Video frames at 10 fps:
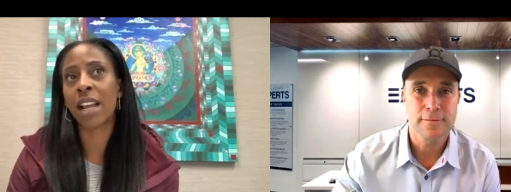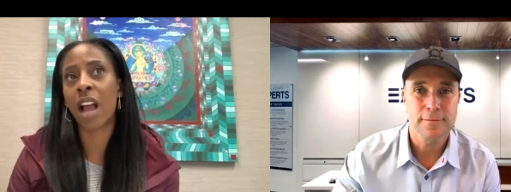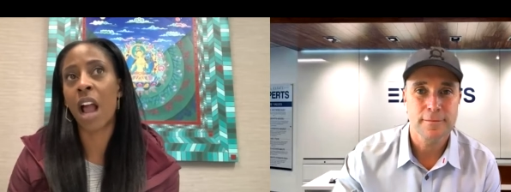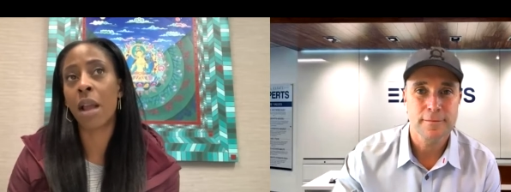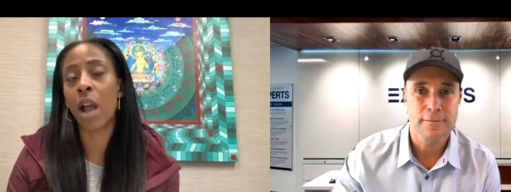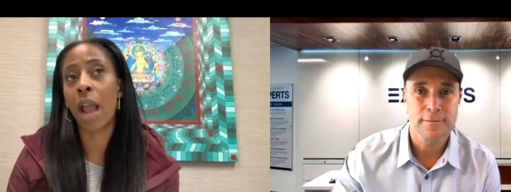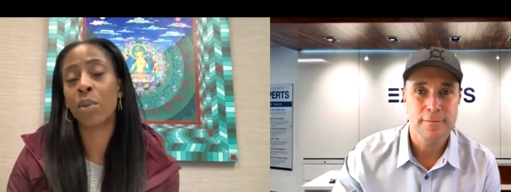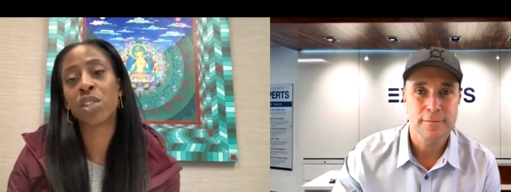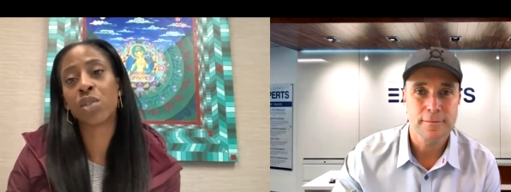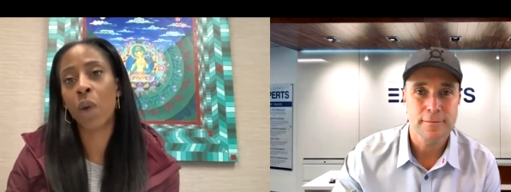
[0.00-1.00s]
Speaker 1: I, I
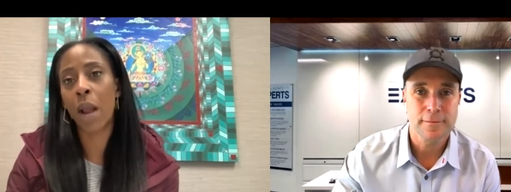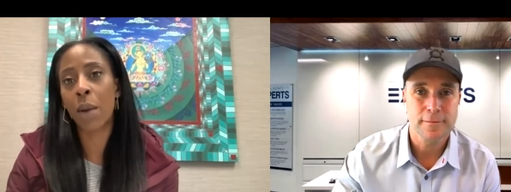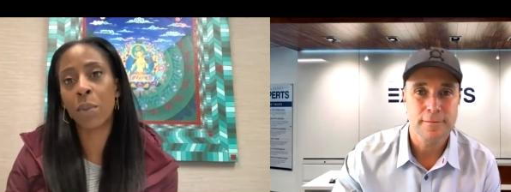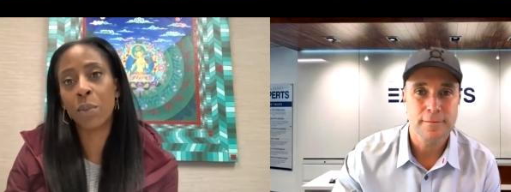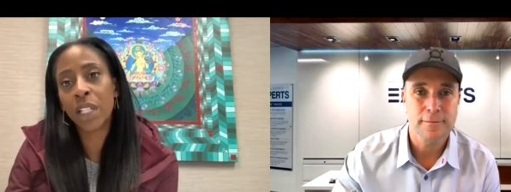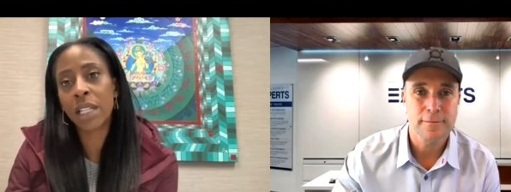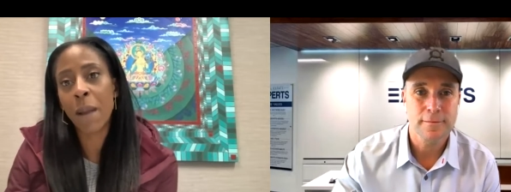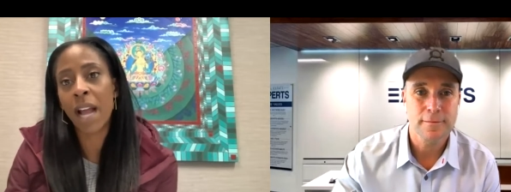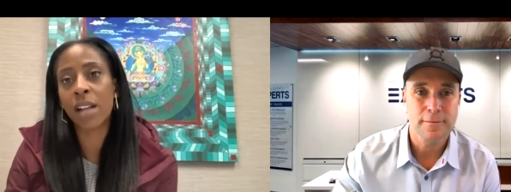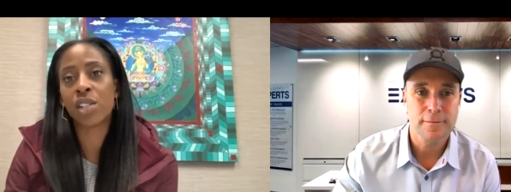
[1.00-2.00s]
was, I'm really
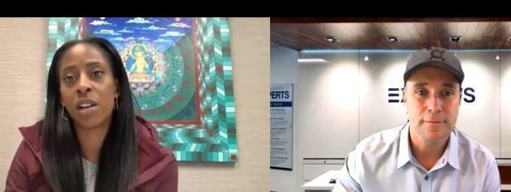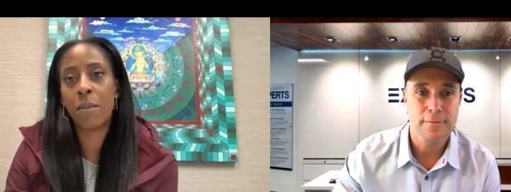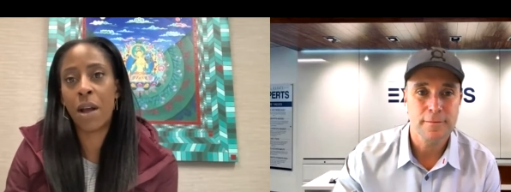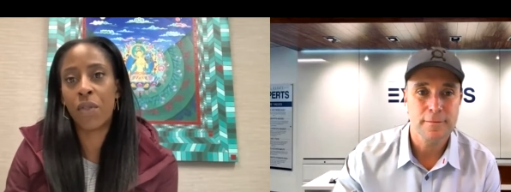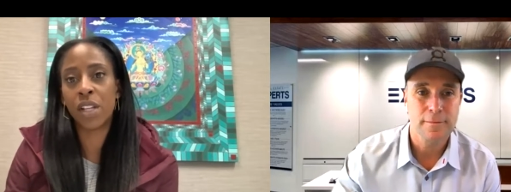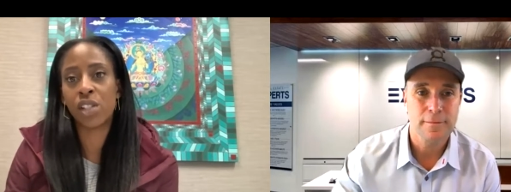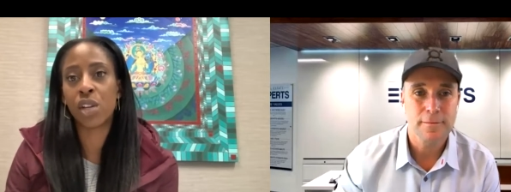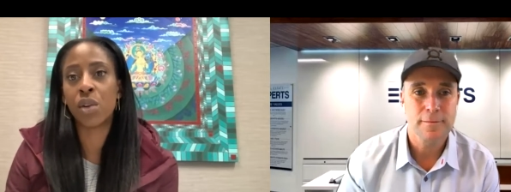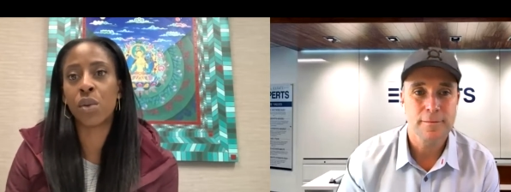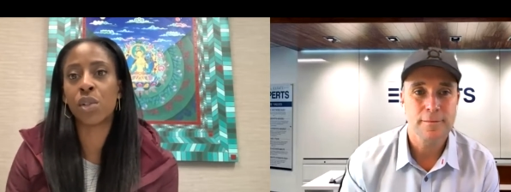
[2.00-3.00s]
passionate about this
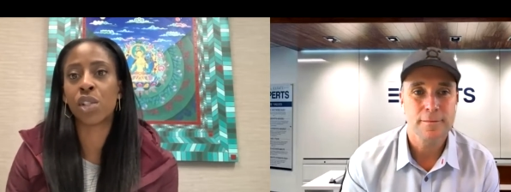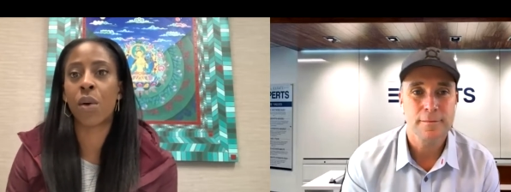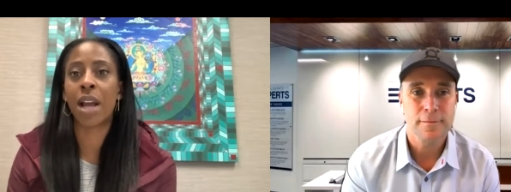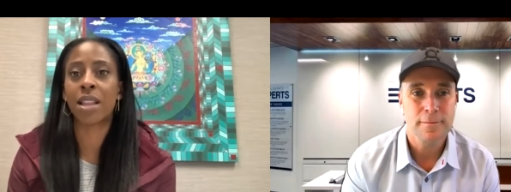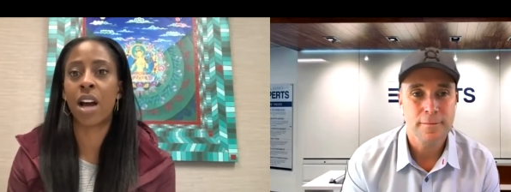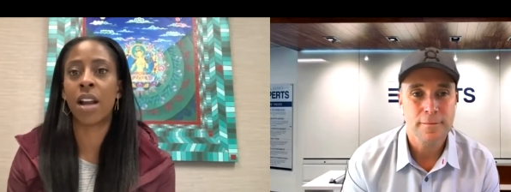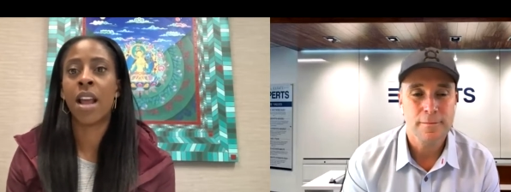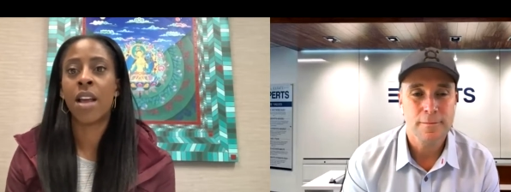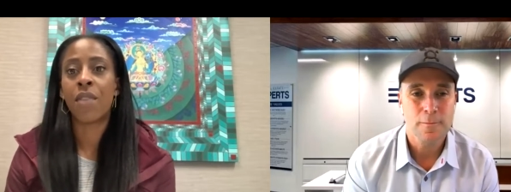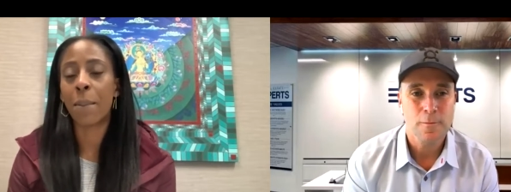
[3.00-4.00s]
too. So I thought
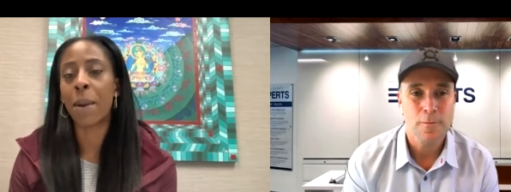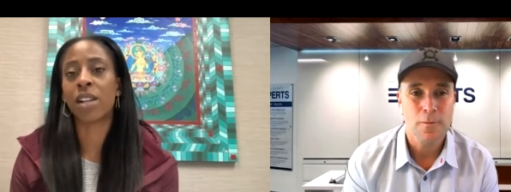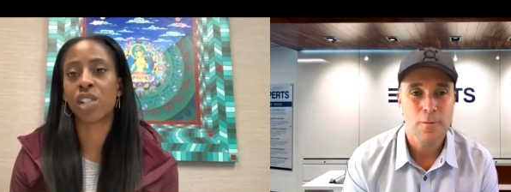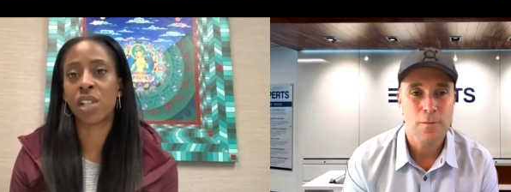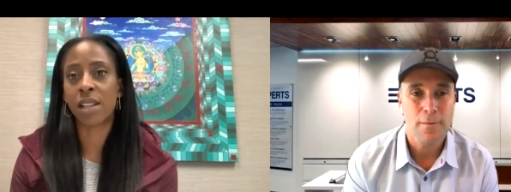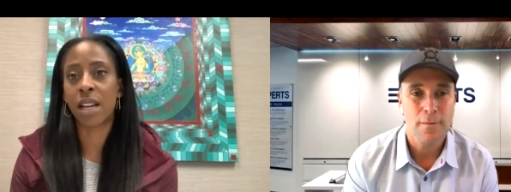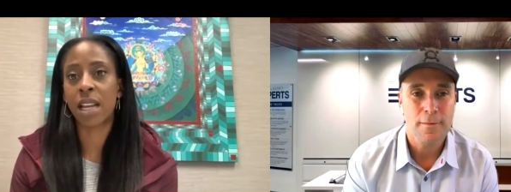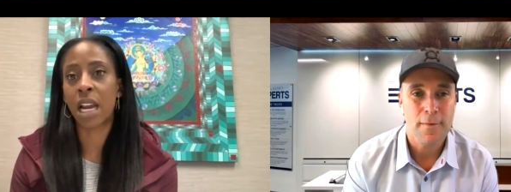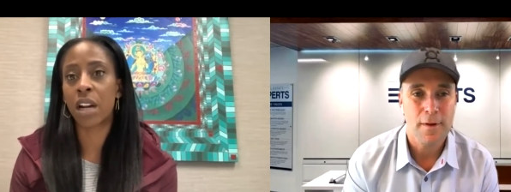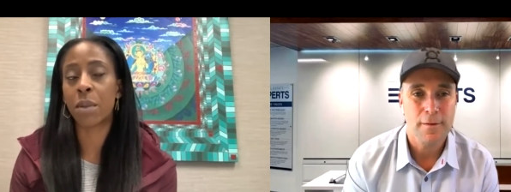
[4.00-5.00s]
that passion is going to
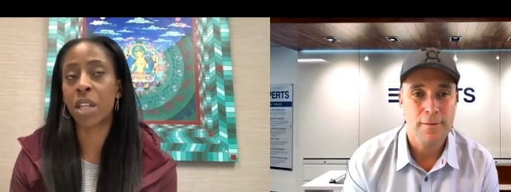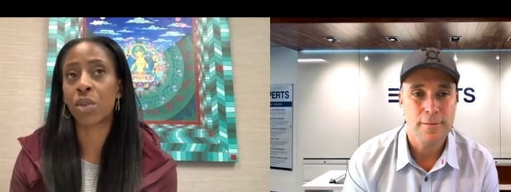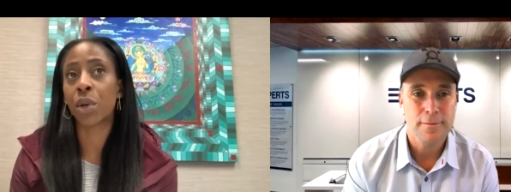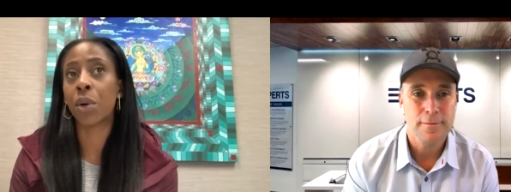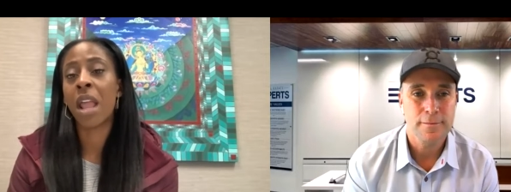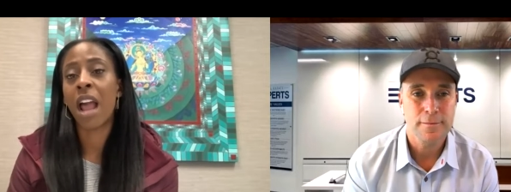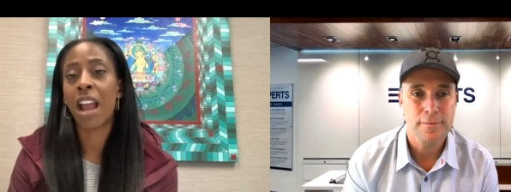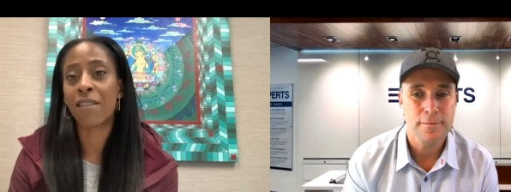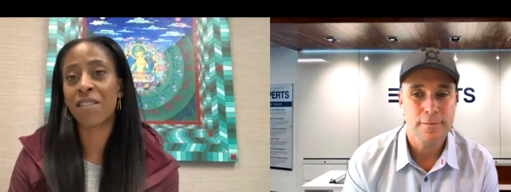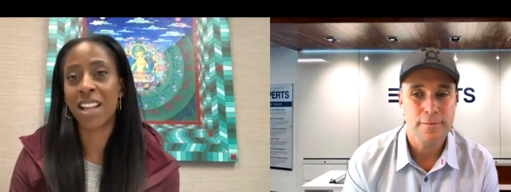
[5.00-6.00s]
carry me through. I
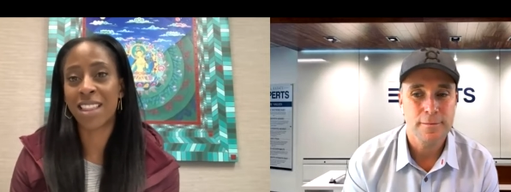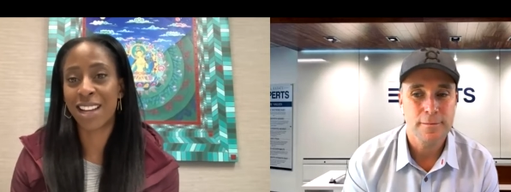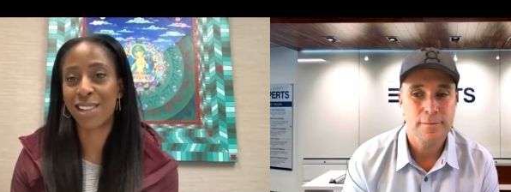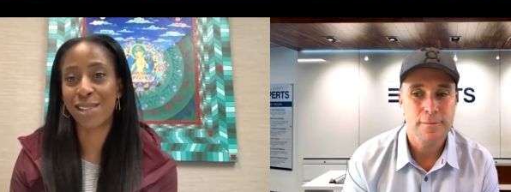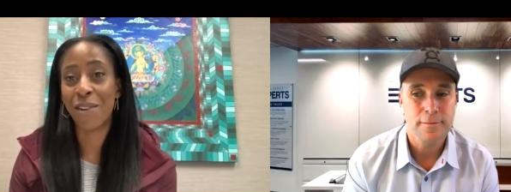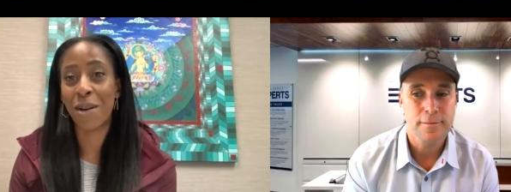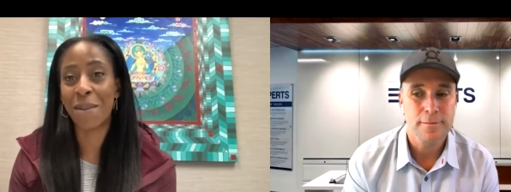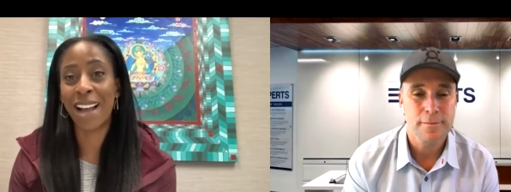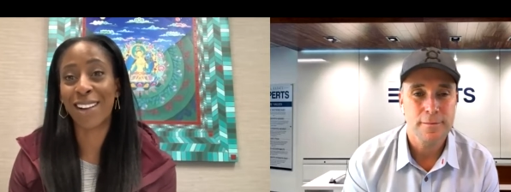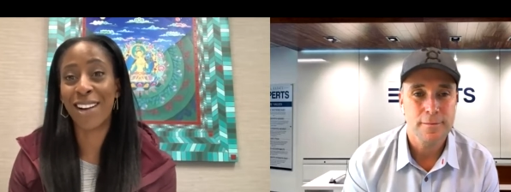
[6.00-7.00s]
have nothing else to fall
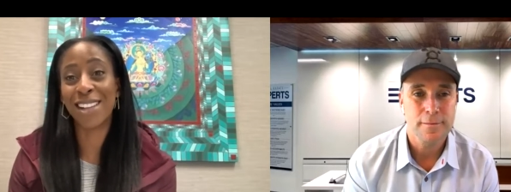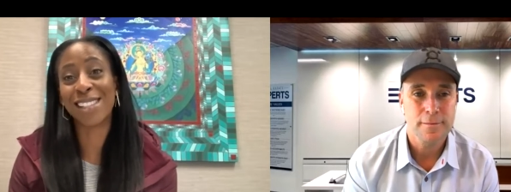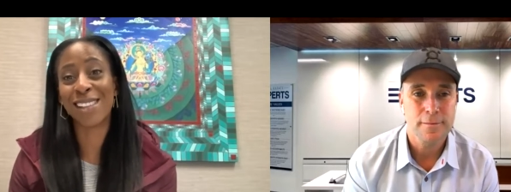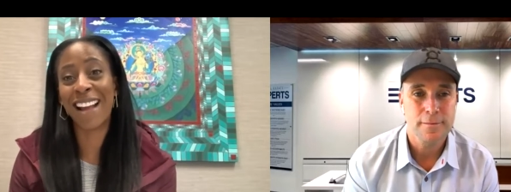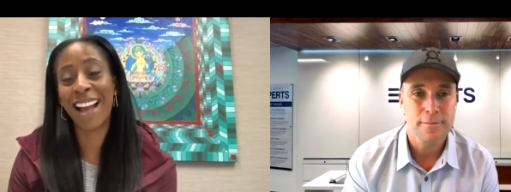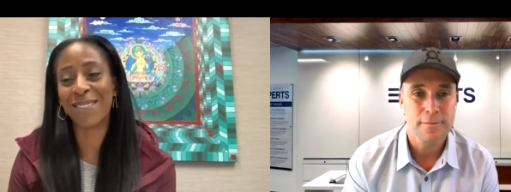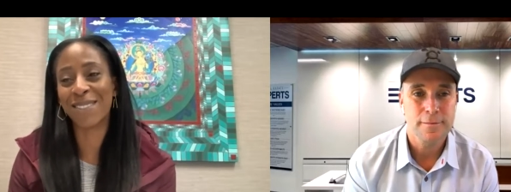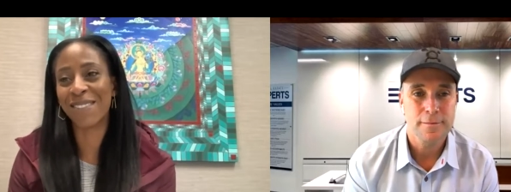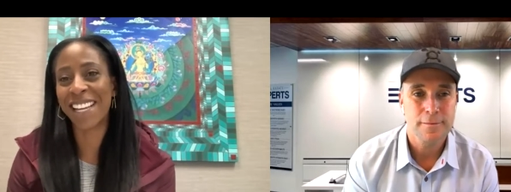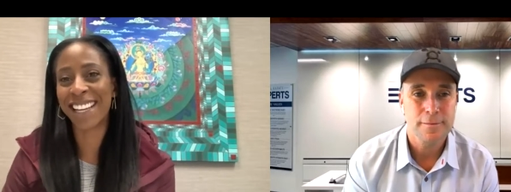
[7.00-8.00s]
back on. So I have to
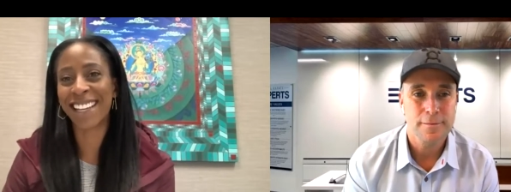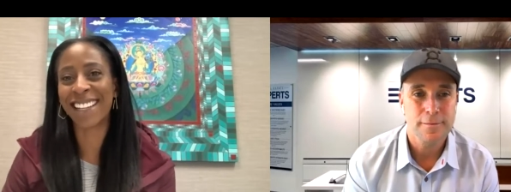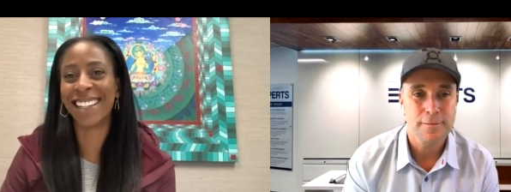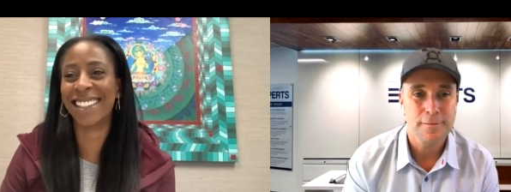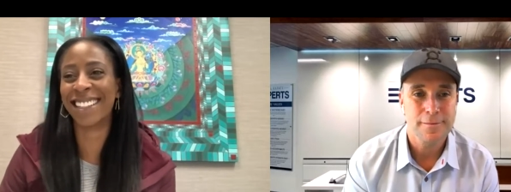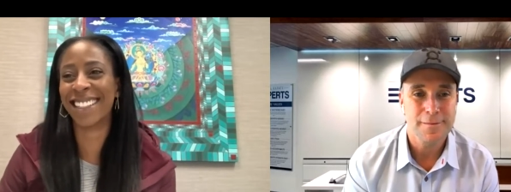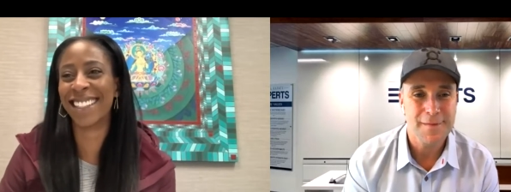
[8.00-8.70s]
make it.